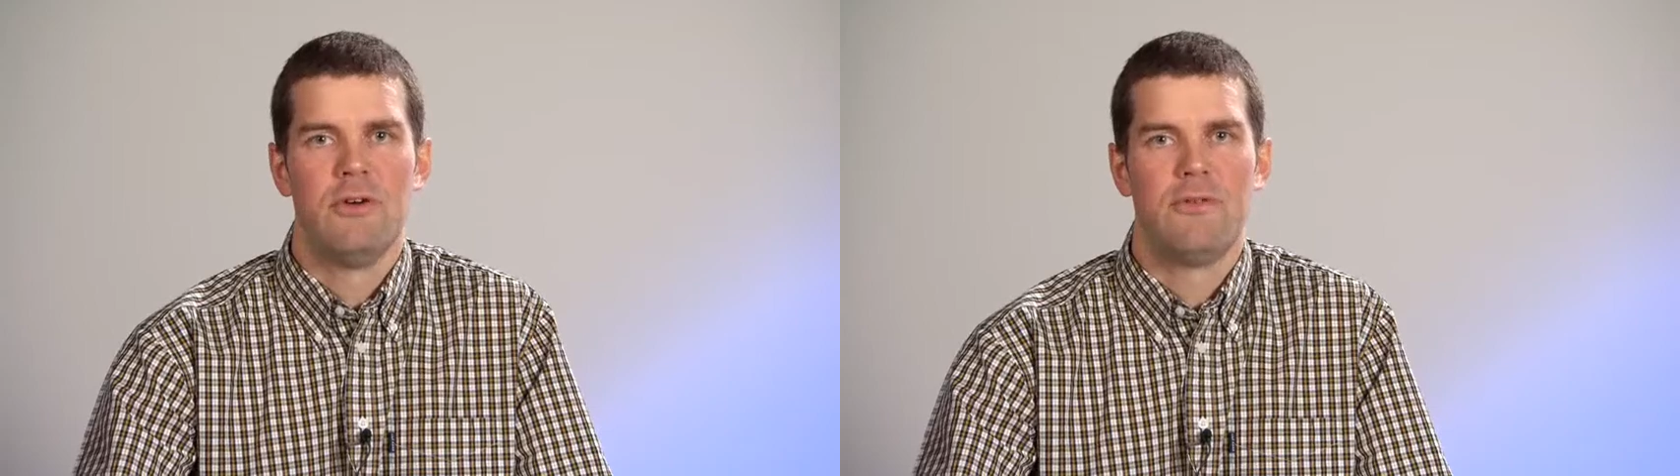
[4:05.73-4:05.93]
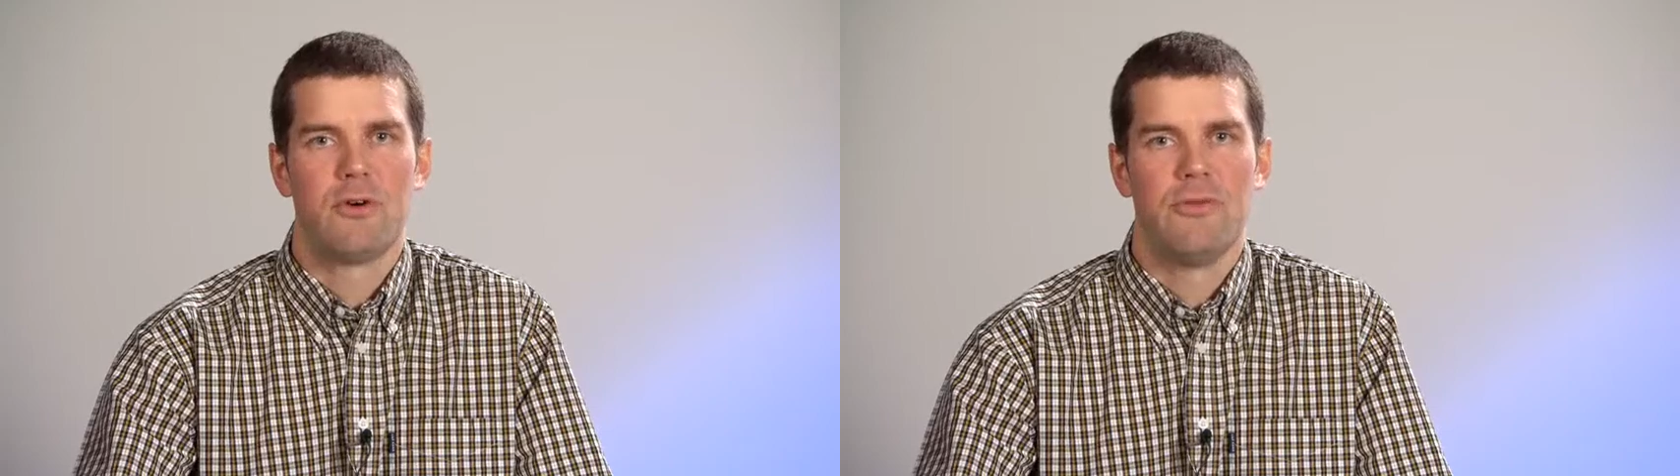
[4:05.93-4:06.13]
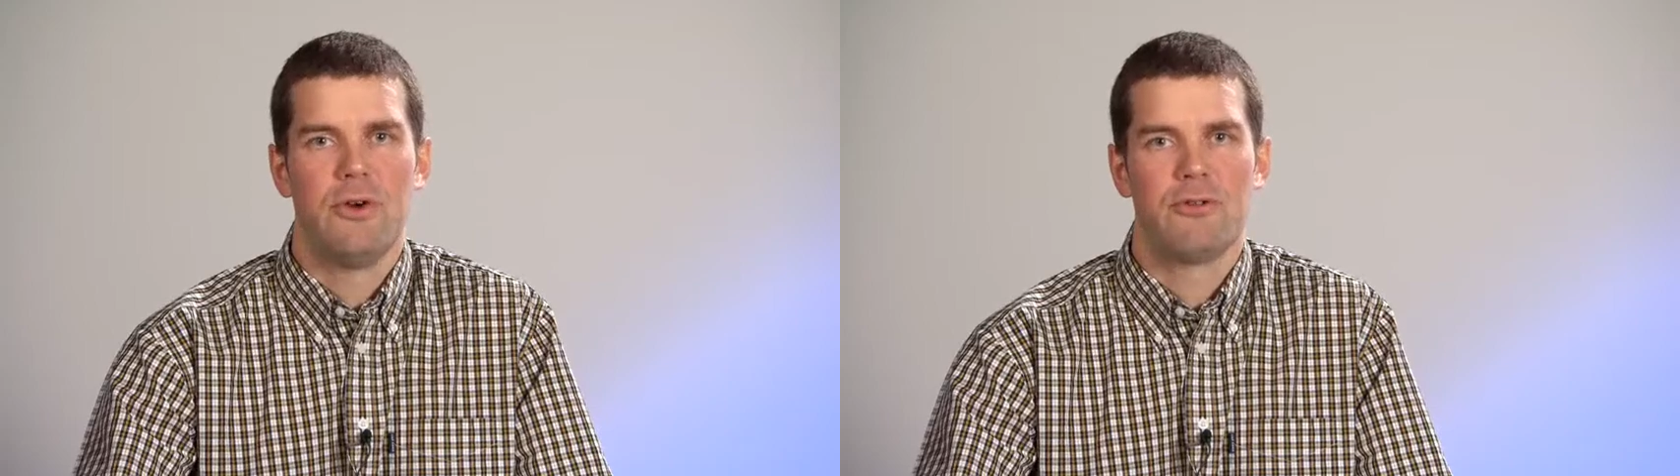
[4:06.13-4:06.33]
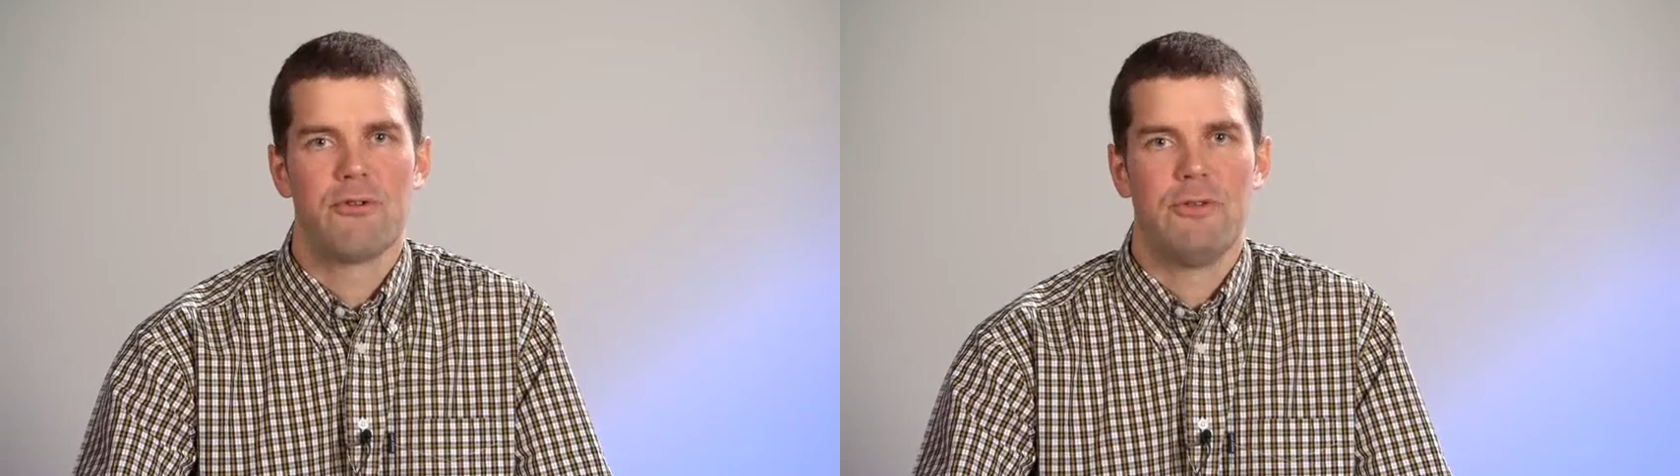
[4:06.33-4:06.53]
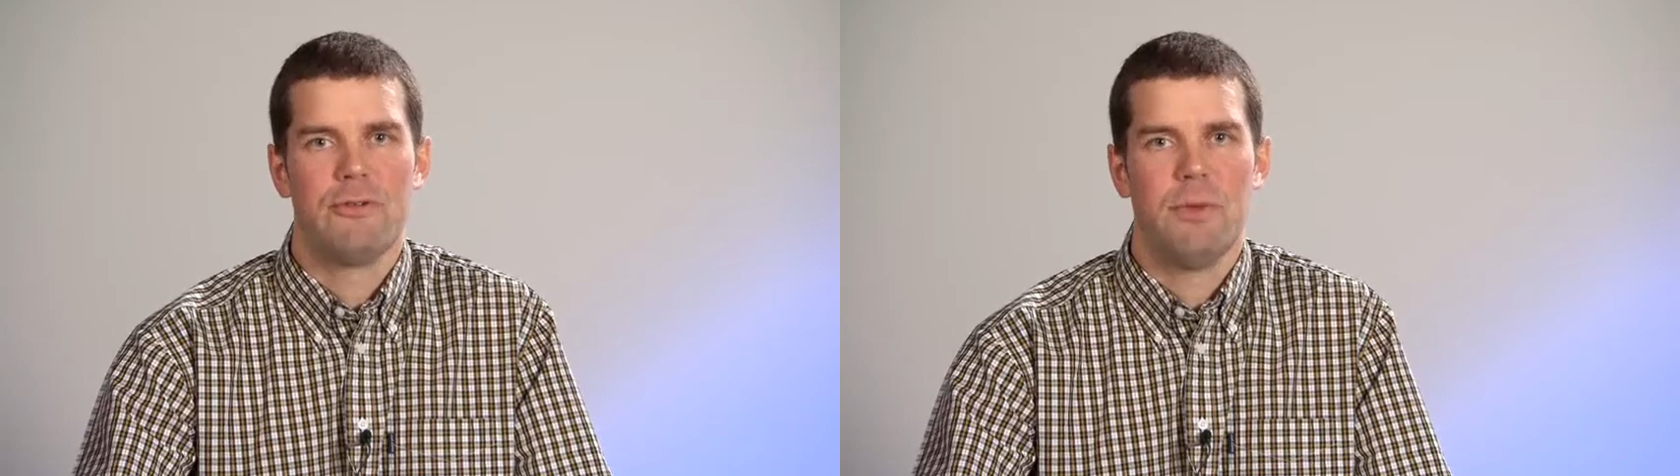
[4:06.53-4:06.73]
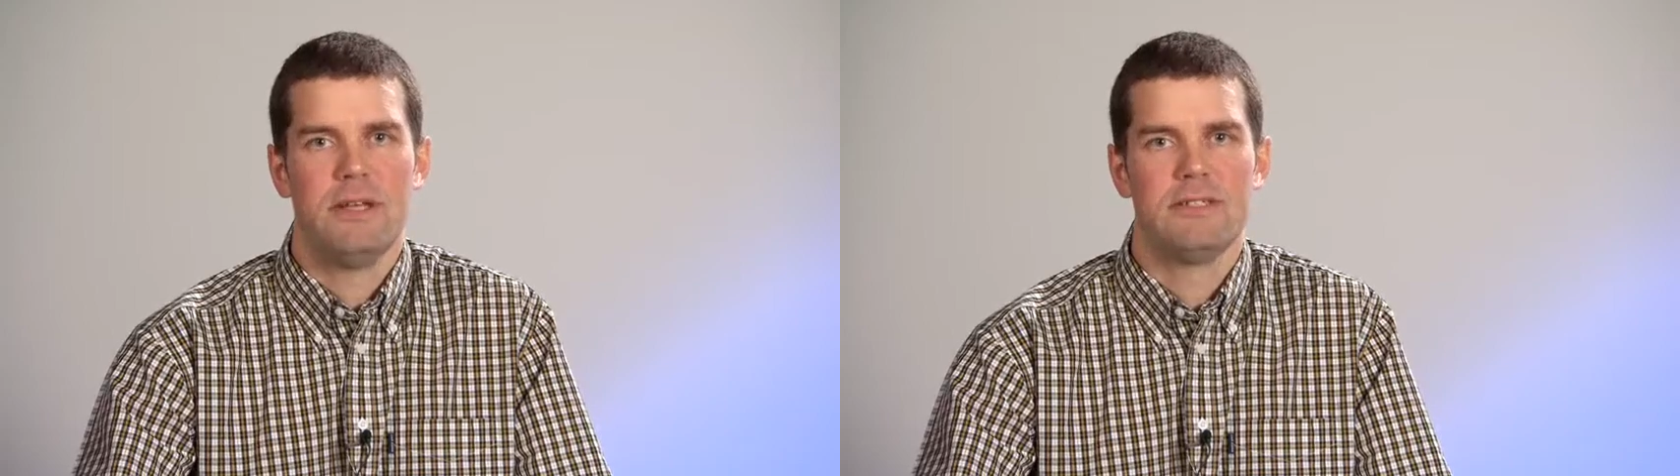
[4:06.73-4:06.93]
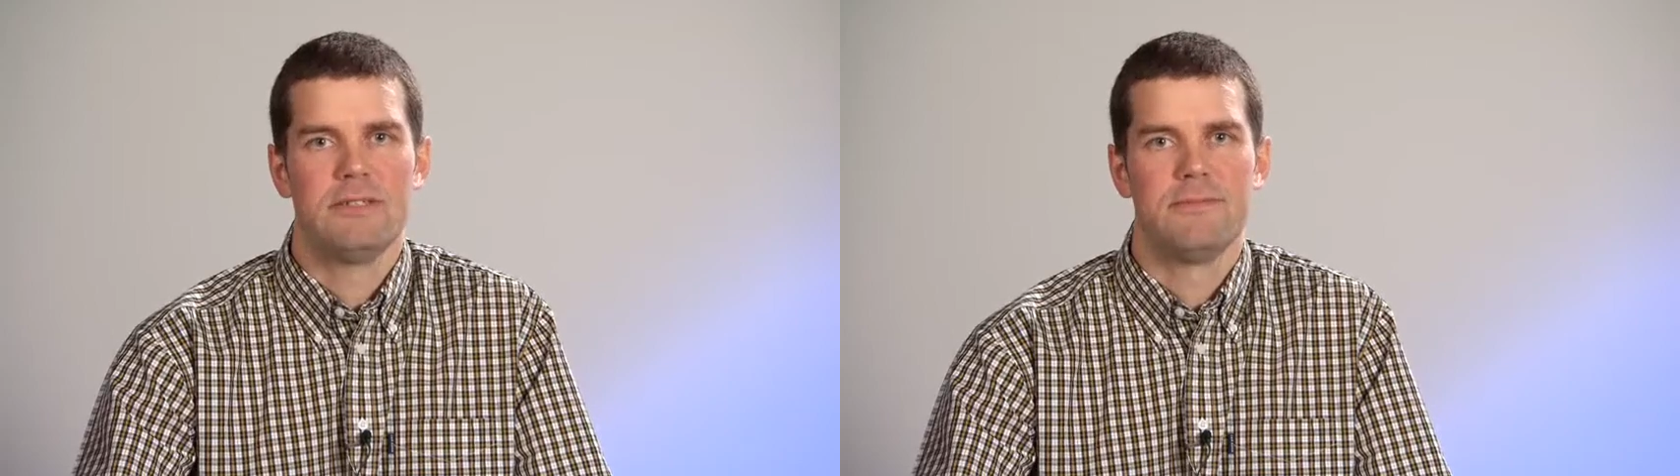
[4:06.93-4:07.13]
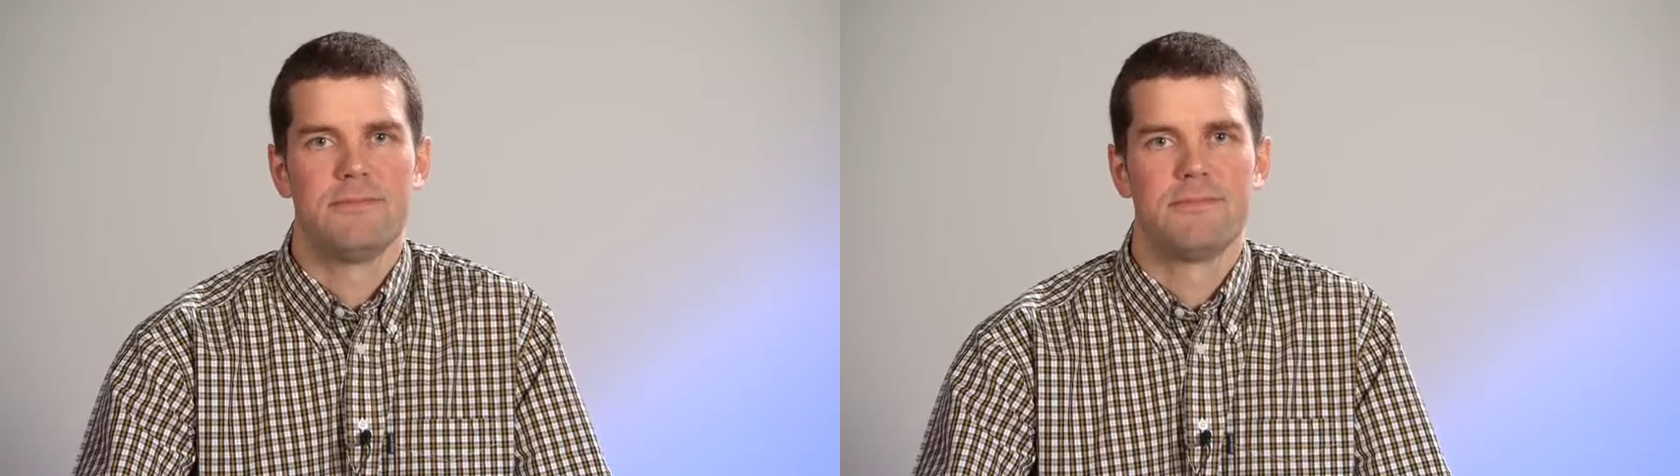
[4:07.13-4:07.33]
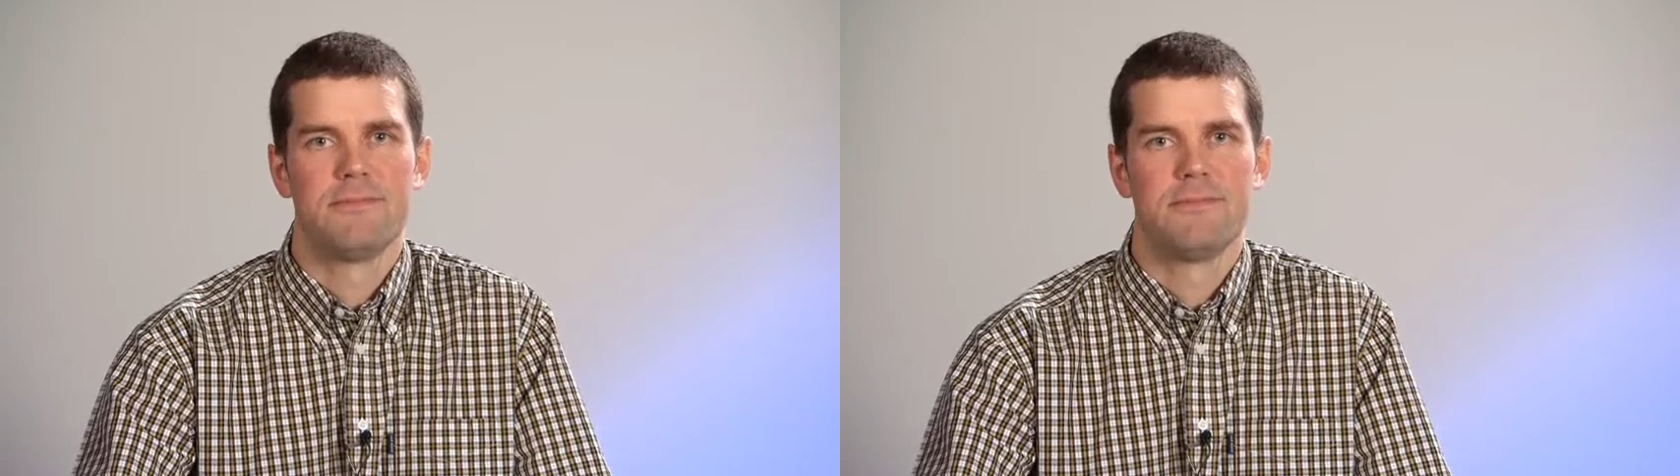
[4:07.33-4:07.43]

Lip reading: for further information.